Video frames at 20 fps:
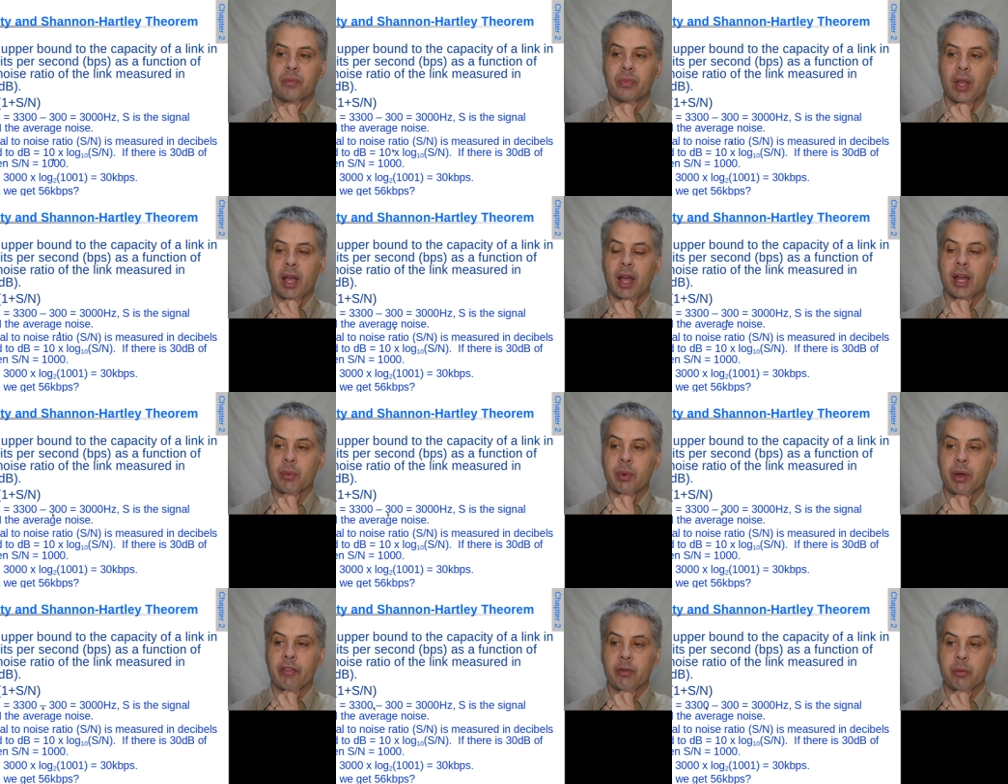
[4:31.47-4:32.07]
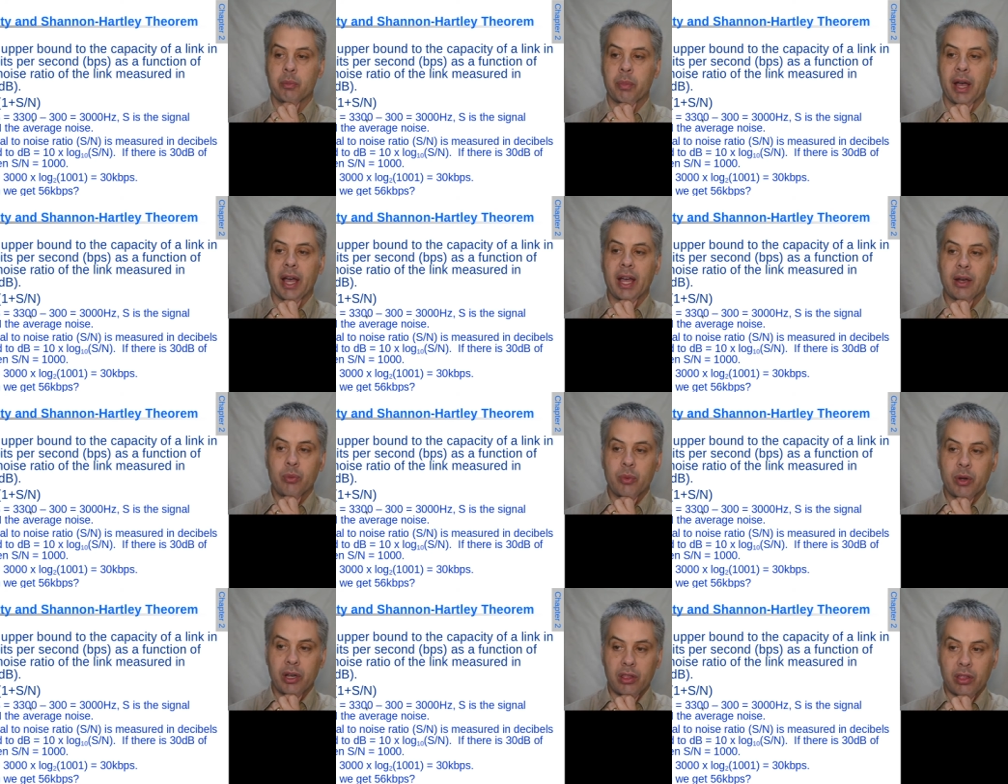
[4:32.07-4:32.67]
and we have a
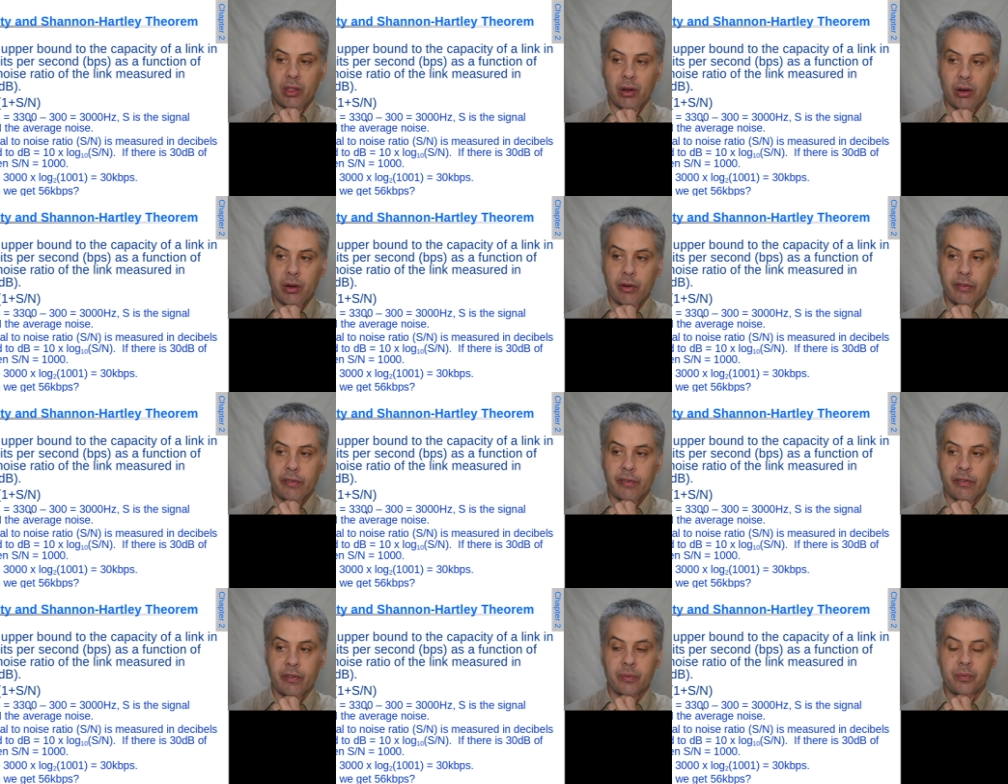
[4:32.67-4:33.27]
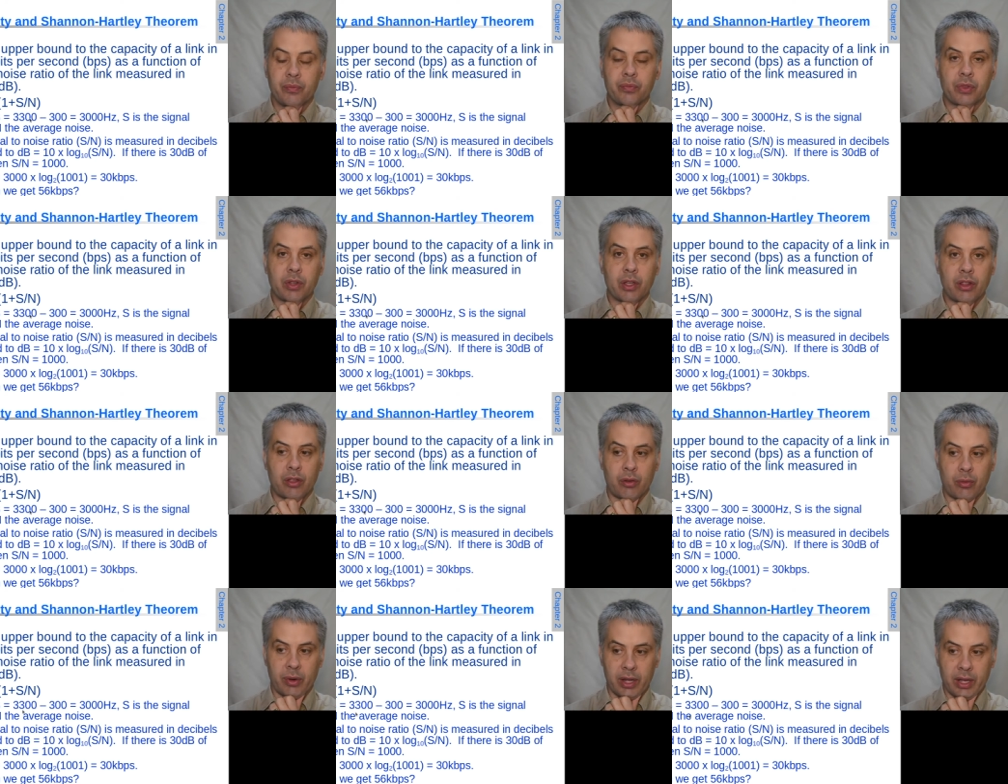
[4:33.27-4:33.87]
bandwidth of
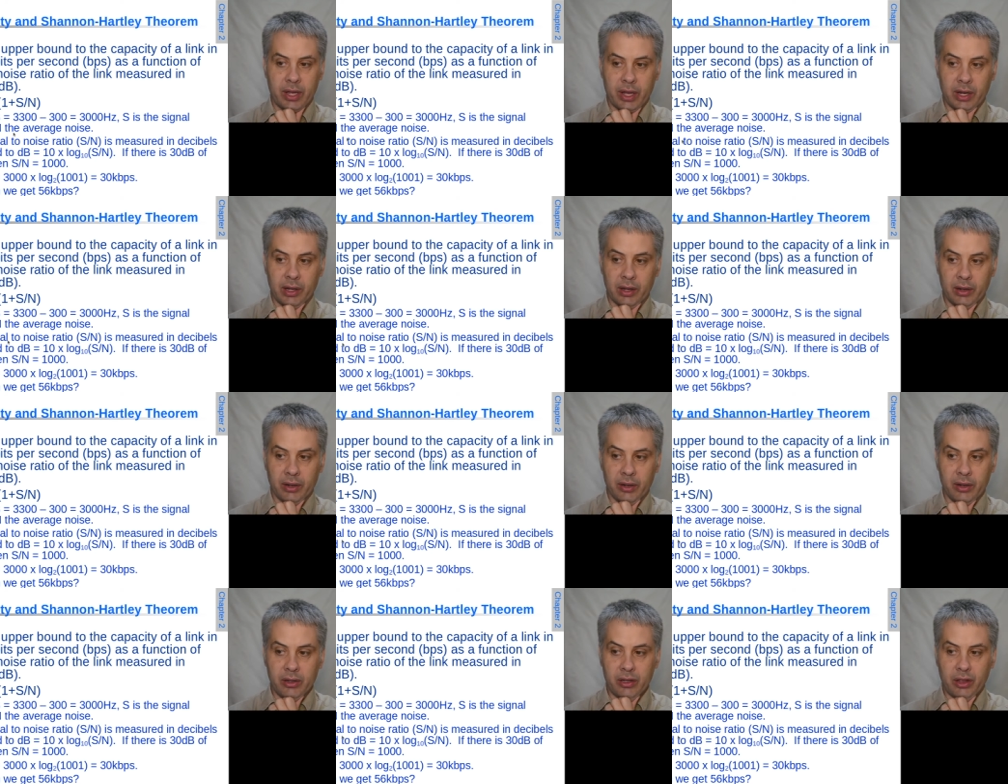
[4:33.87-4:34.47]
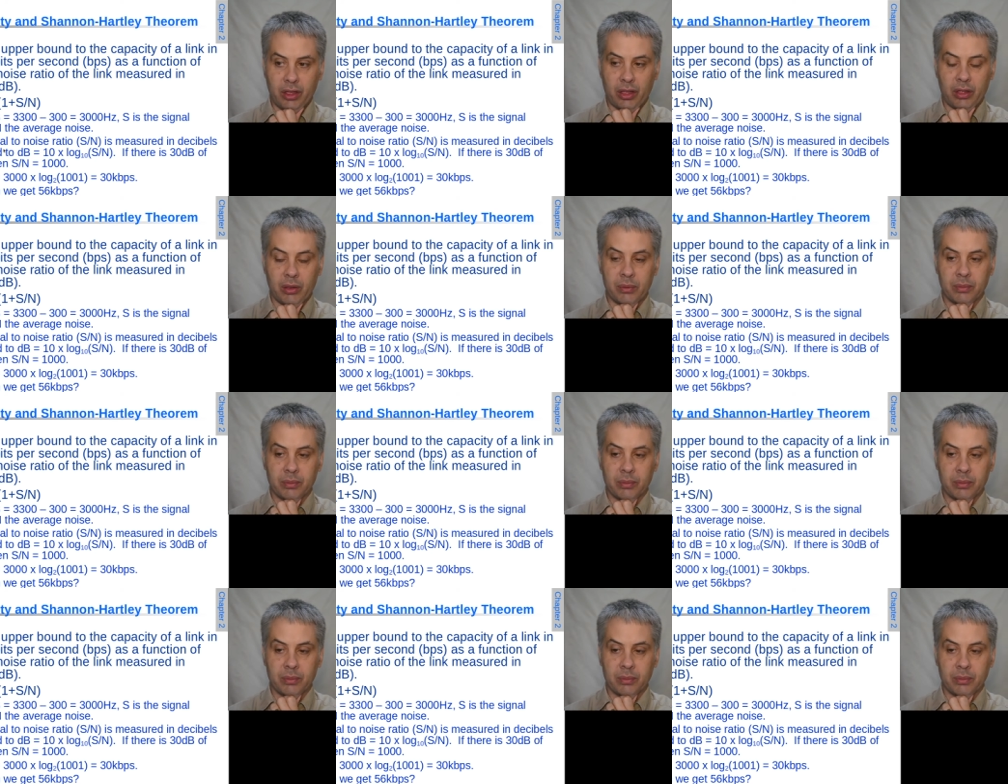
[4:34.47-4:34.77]
3 kilohertz,